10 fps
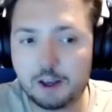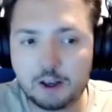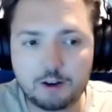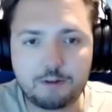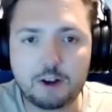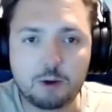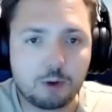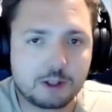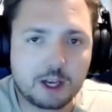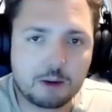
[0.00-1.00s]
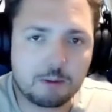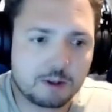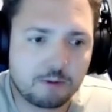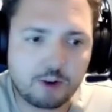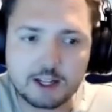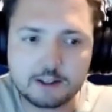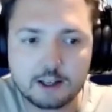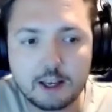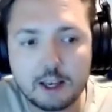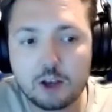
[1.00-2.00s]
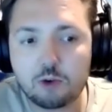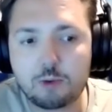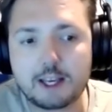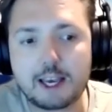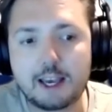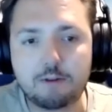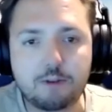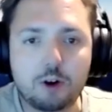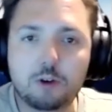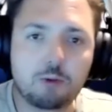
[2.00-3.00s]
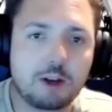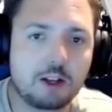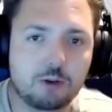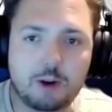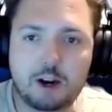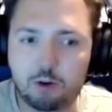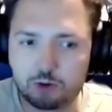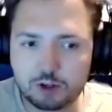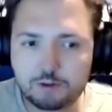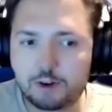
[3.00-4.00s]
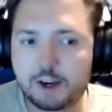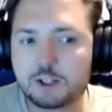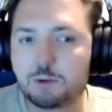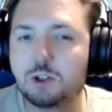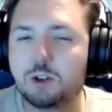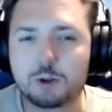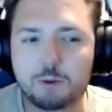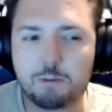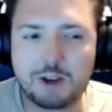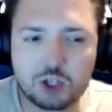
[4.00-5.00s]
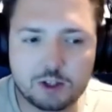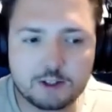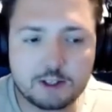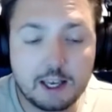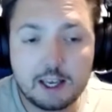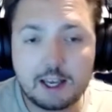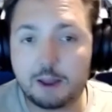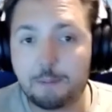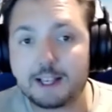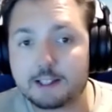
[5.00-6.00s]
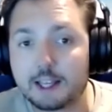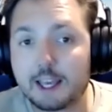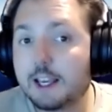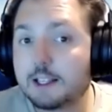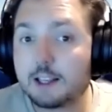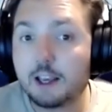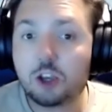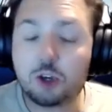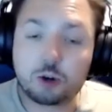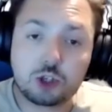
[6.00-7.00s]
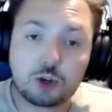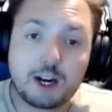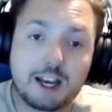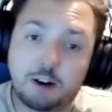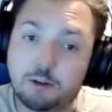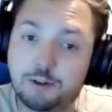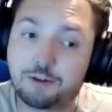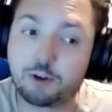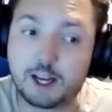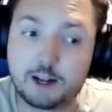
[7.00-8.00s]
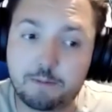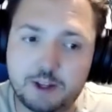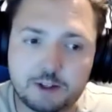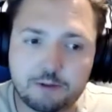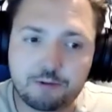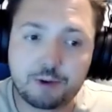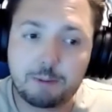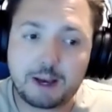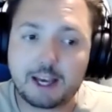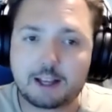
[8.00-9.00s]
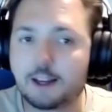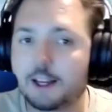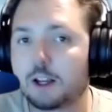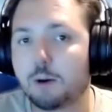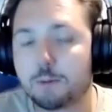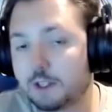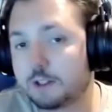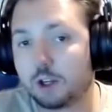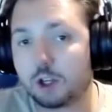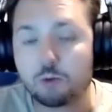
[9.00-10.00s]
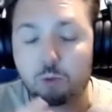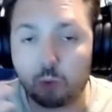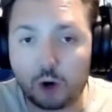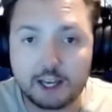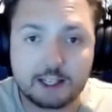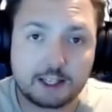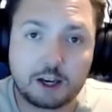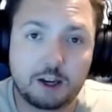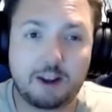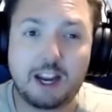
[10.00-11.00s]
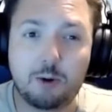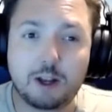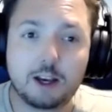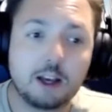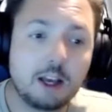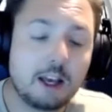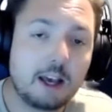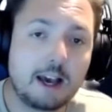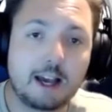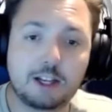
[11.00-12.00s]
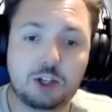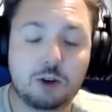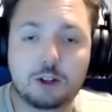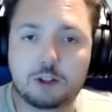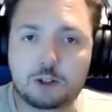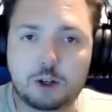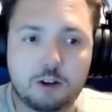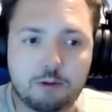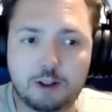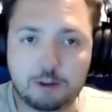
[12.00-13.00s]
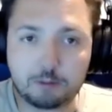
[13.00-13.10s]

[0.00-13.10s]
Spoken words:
I fly all the time with some friends. We get involved, we do aerial dogfights, we do lots of missions. And the best thing is you can try it out for free. There's a free pack that encompasses a wide kind of area, and you can start off with